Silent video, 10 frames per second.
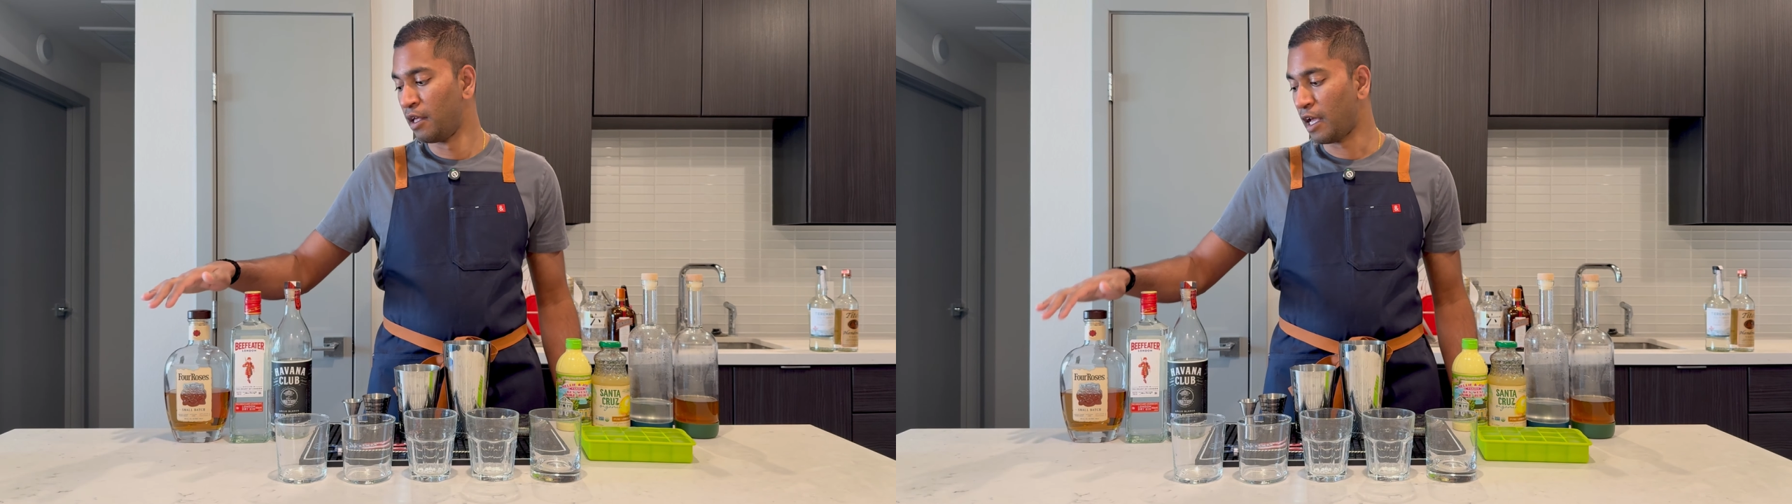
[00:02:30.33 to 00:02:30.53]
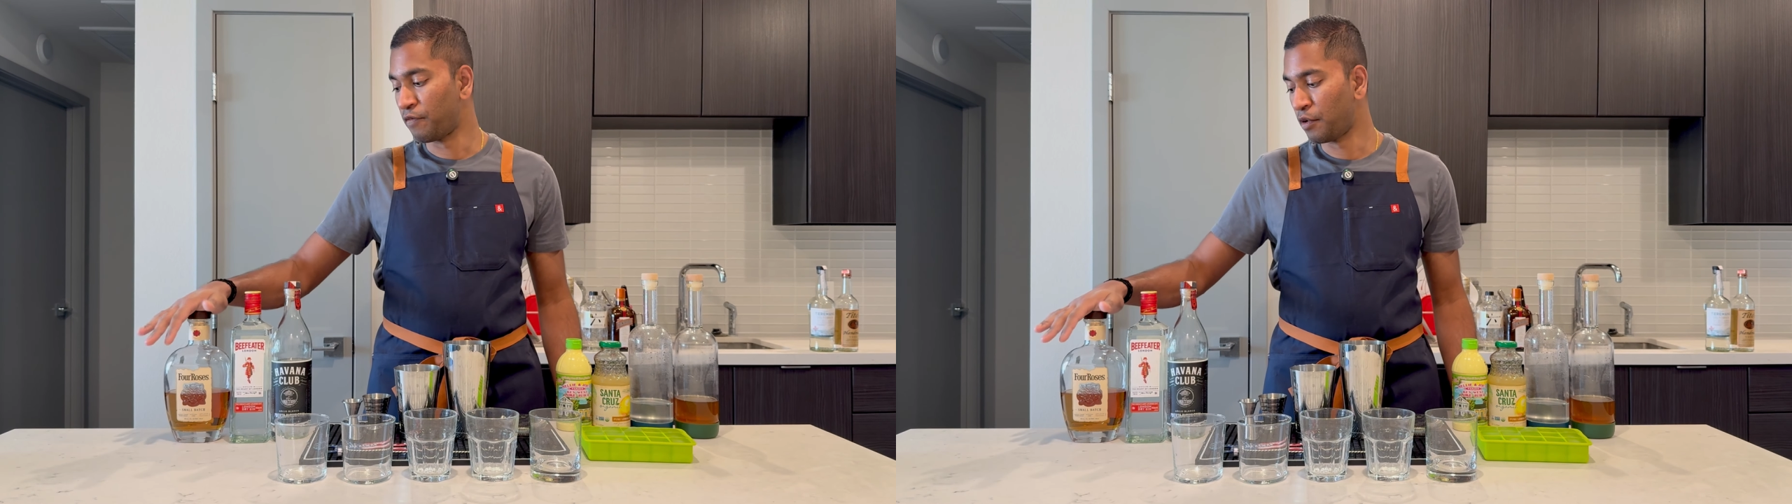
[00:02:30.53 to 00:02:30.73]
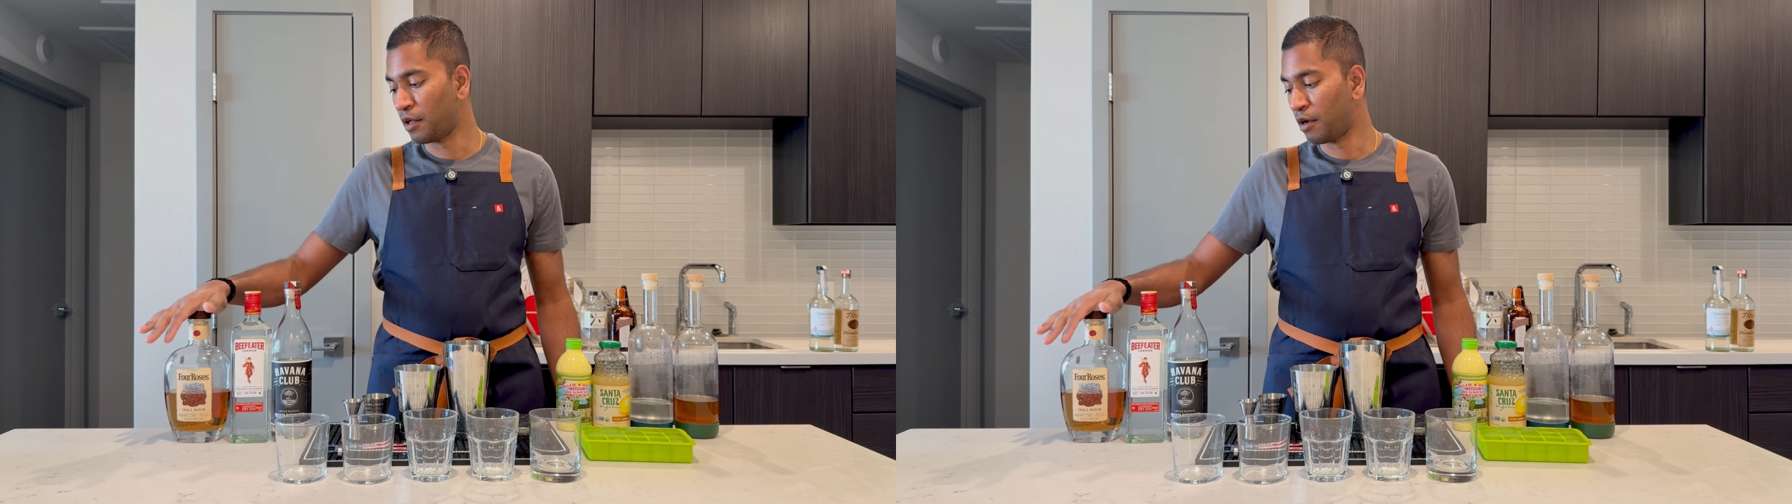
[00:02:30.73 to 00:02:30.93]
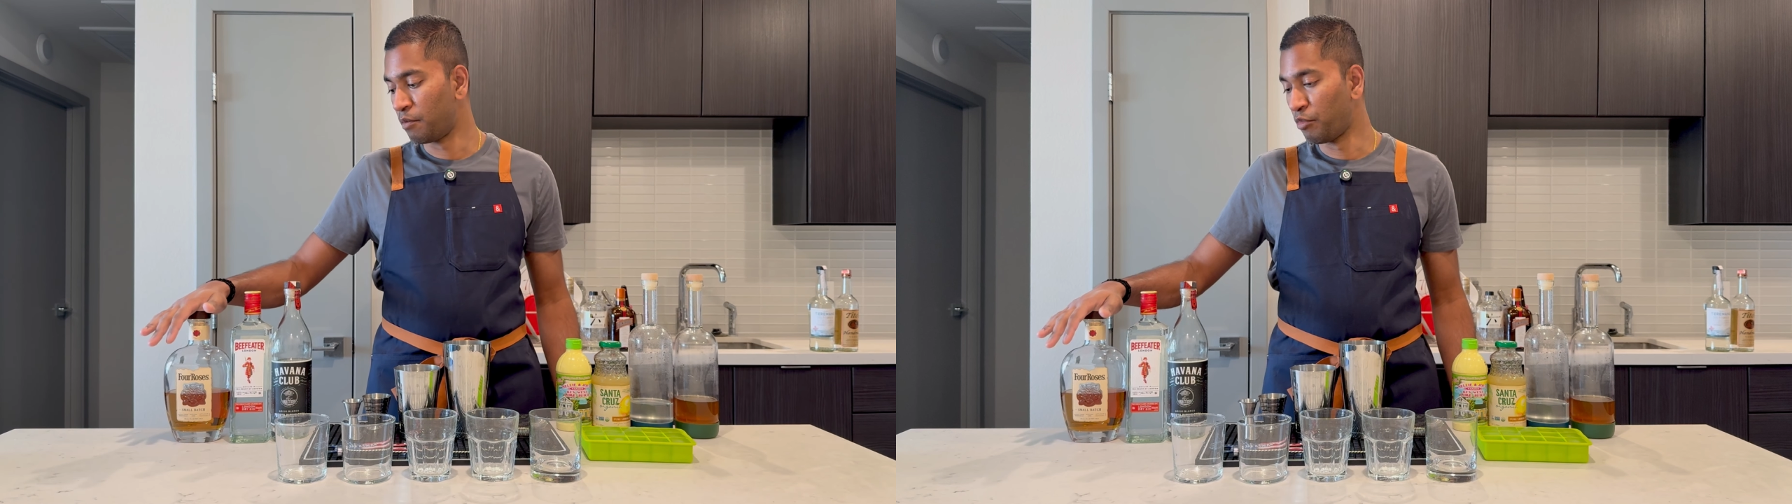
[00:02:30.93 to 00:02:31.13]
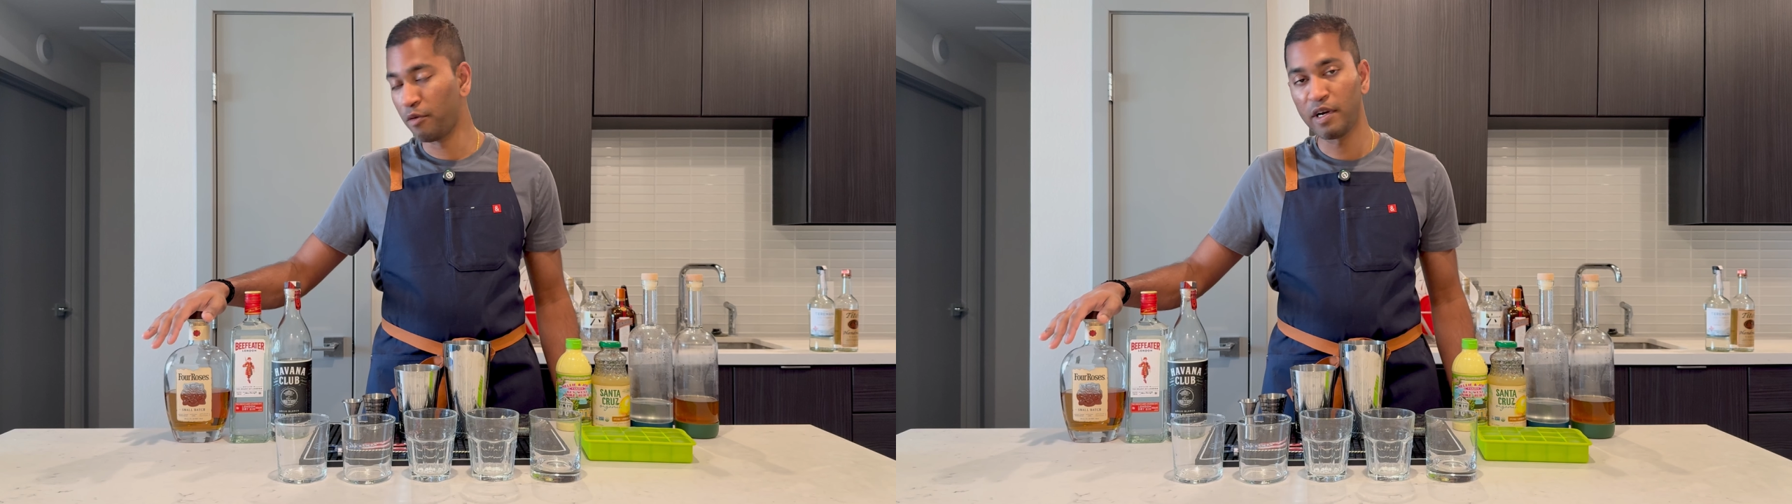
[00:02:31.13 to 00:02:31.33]
And for
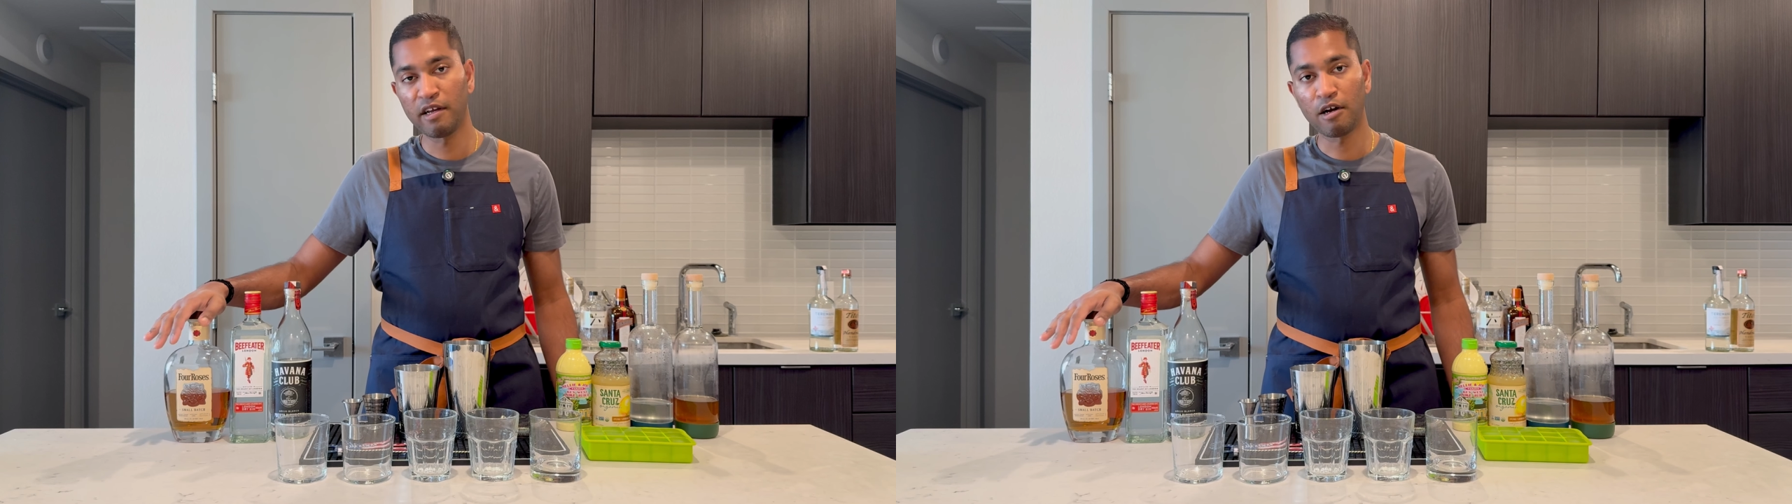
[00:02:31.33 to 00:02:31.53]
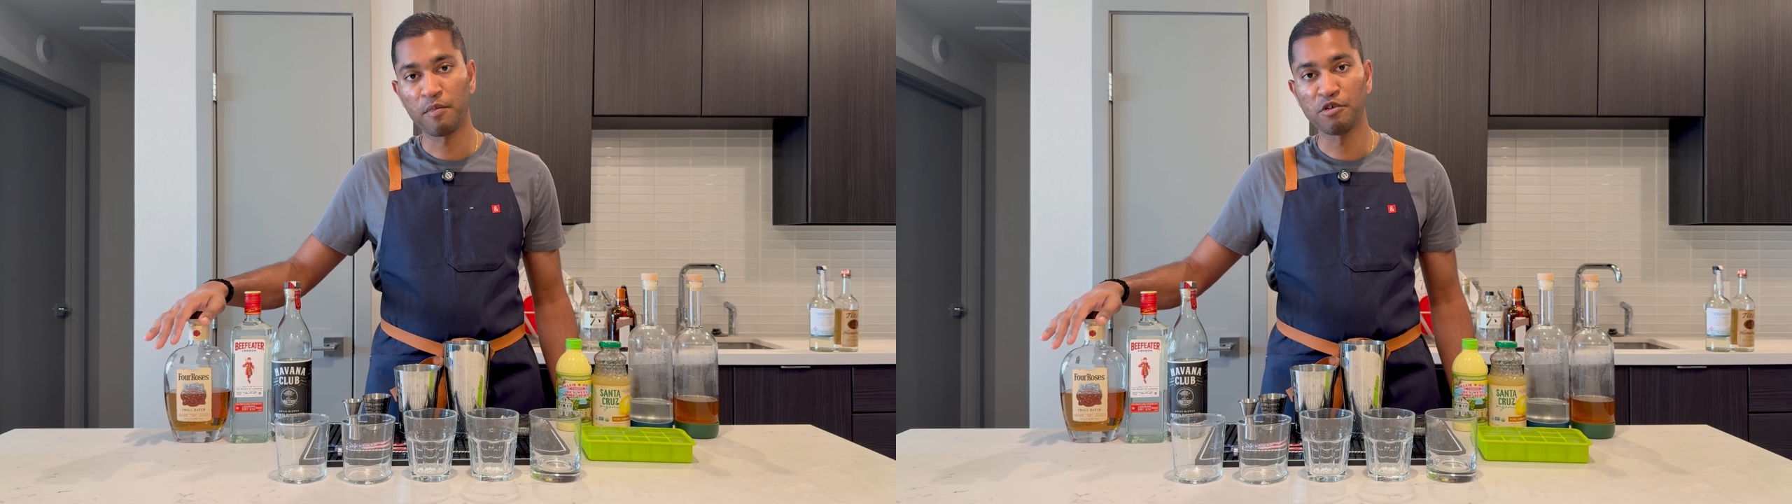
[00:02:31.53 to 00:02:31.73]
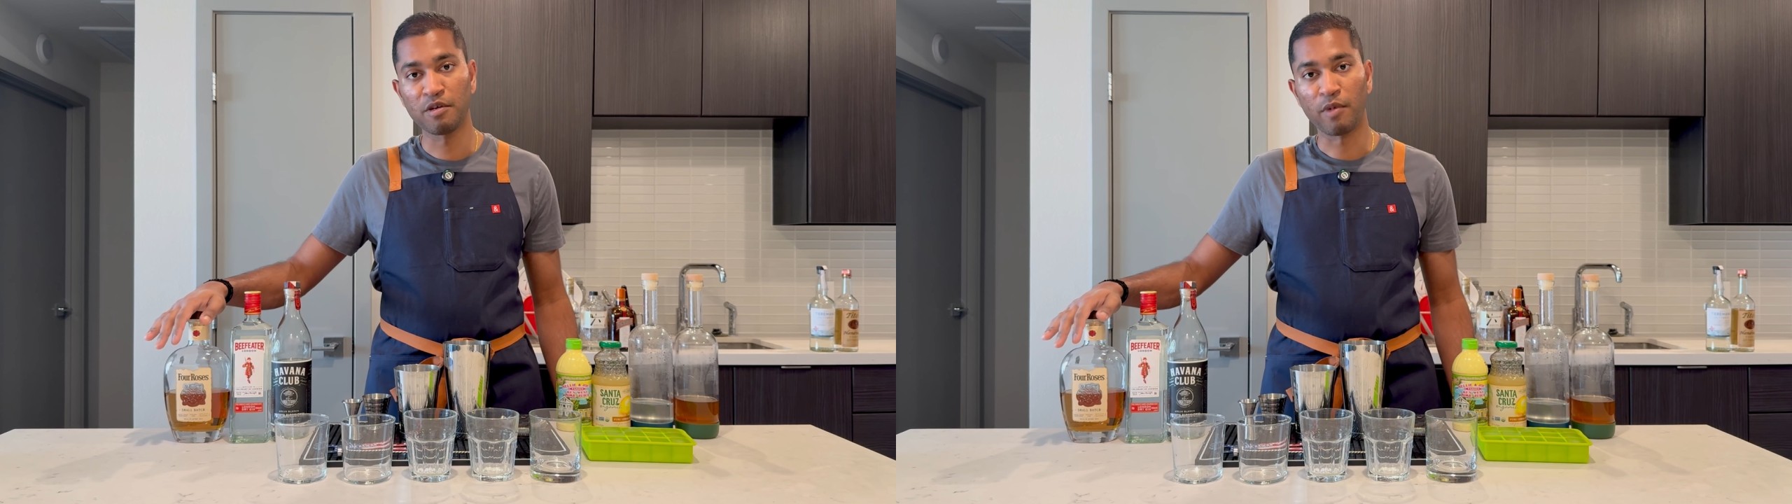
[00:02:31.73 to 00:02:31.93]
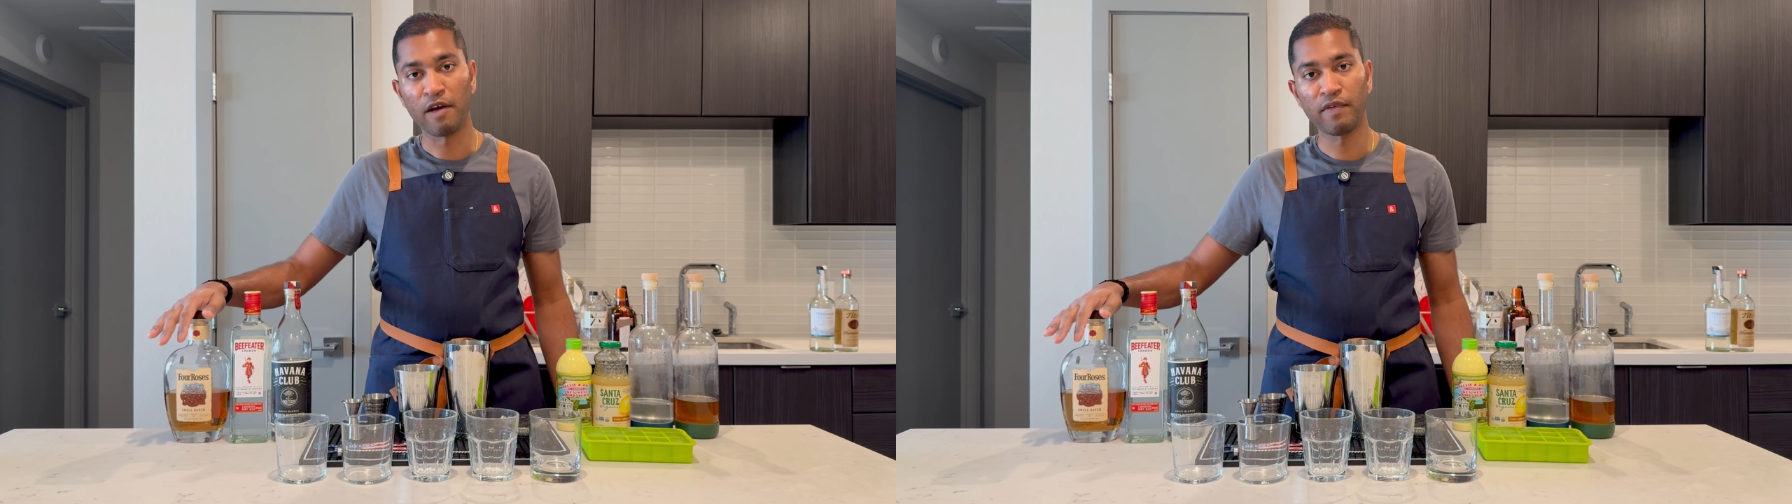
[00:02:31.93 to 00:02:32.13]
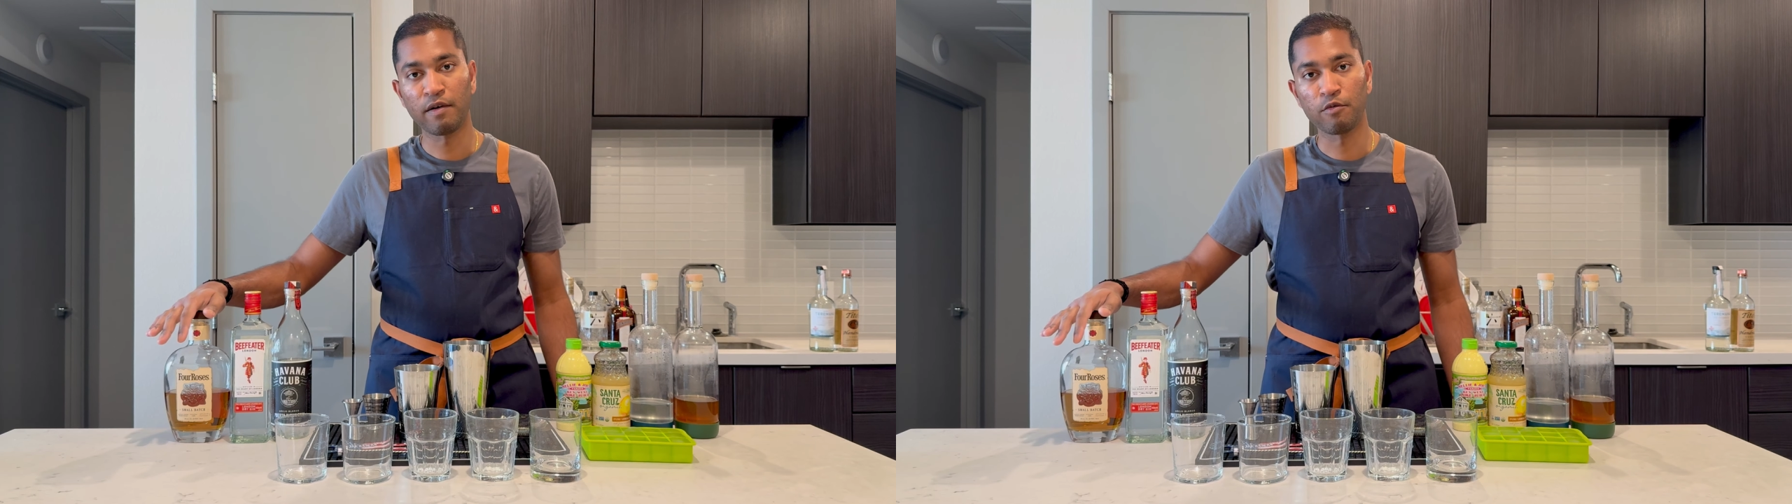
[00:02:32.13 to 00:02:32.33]
the bourbon here, I'm using
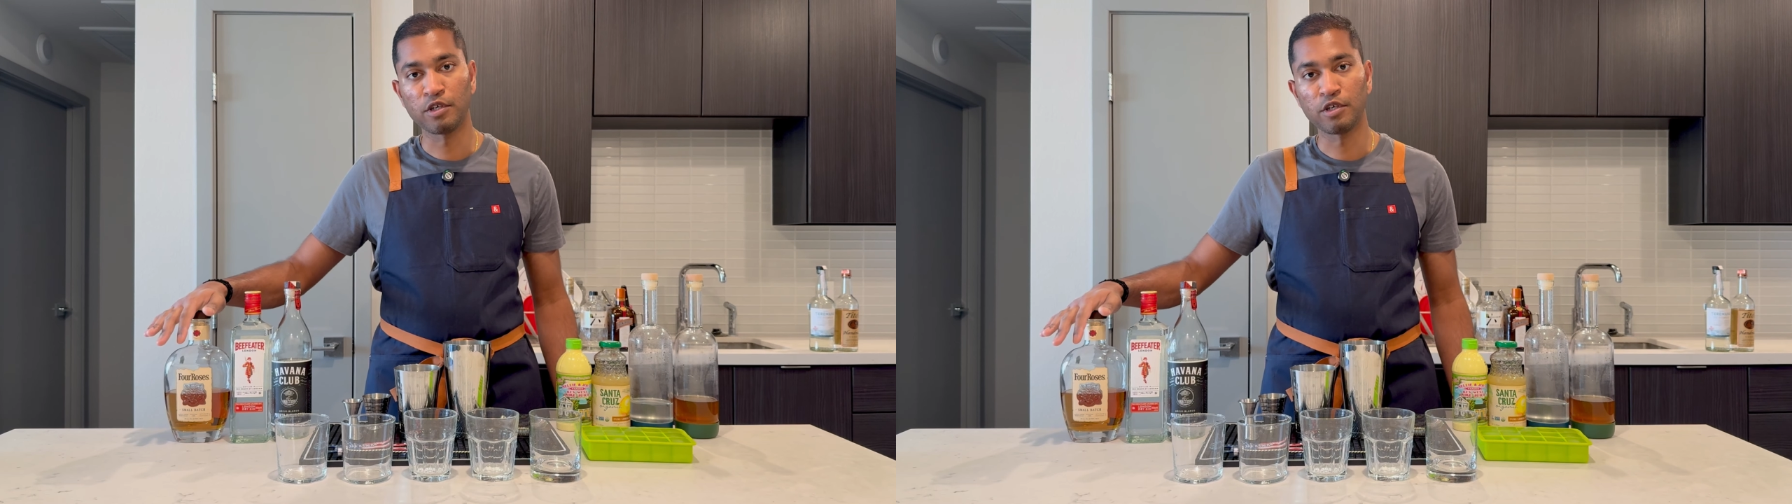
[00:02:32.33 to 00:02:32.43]
my favorite,